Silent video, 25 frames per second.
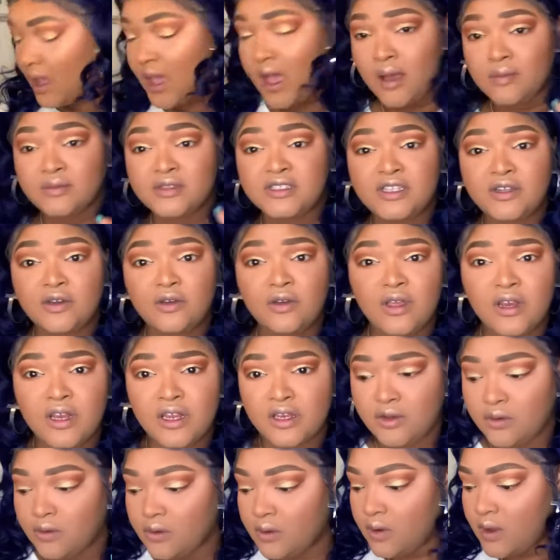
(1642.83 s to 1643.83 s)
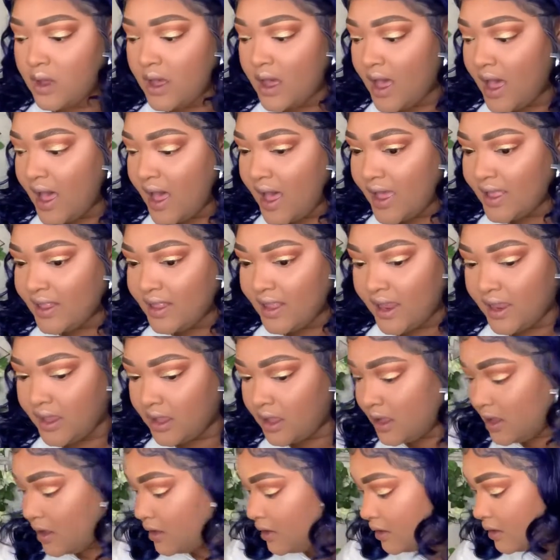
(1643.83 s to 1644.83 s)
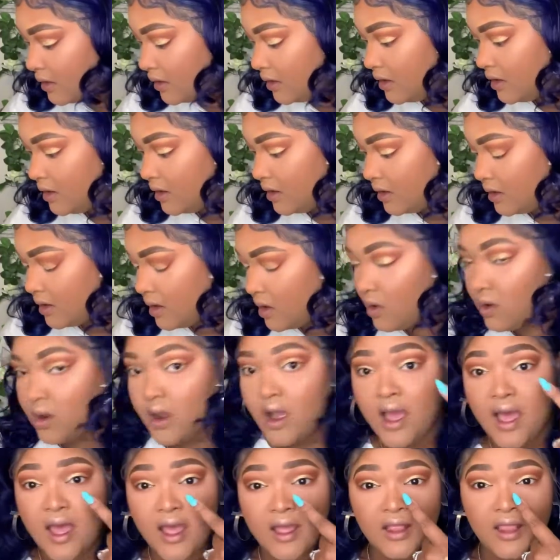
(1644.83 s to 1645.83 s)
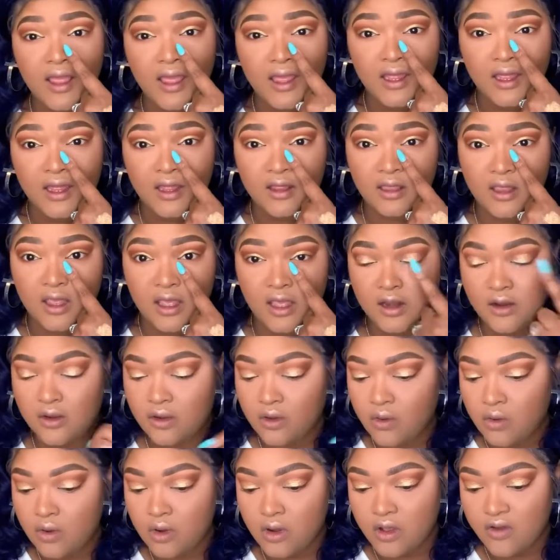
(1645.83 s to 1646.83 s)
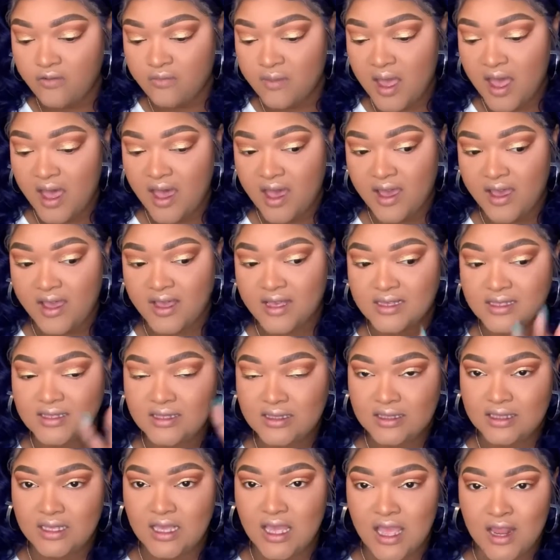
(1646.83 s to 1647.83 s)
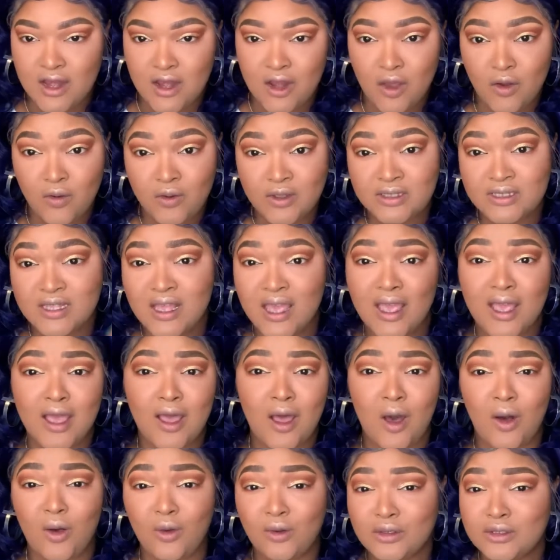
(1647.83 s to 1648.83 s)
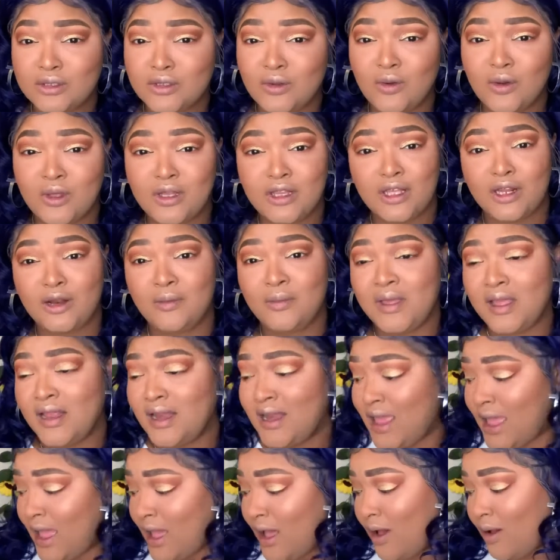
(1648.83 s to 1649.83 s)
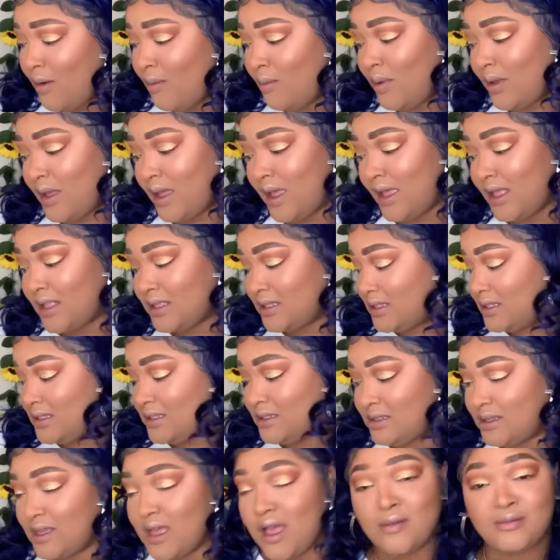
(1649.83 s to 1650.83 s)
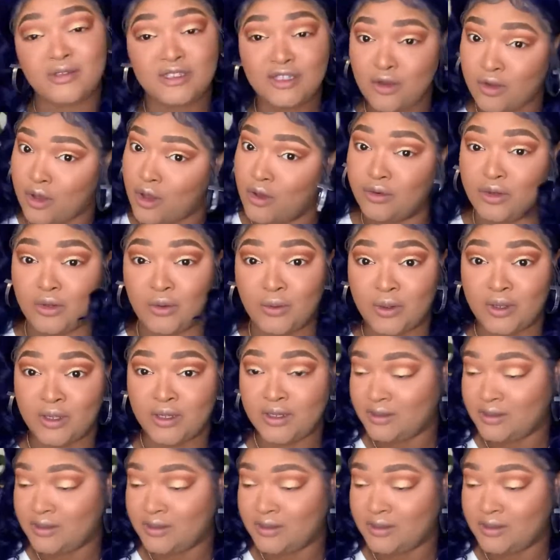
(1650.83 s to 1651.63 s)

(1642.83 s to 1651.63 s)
I'm still gonna do a highlight color, or a highlight in the inner corner of my eyes. I know it's like old school a little bit now, but I'm still gonna do